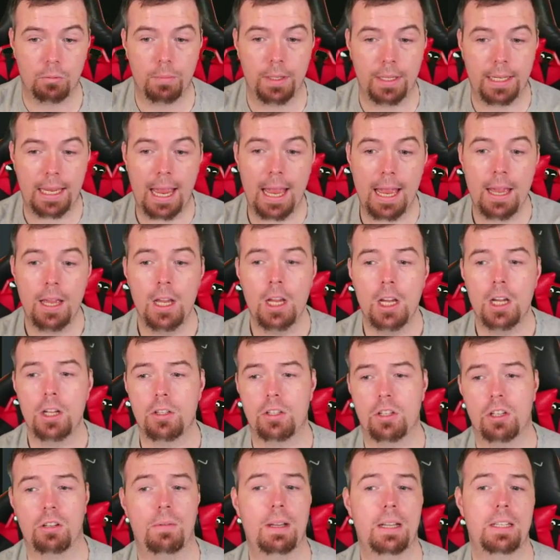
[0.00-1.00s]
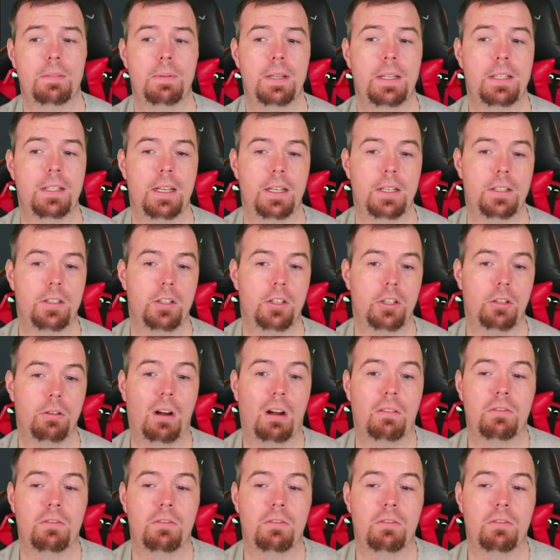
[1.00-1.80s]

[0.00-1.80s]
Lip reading: But yeah, two SBCs to do.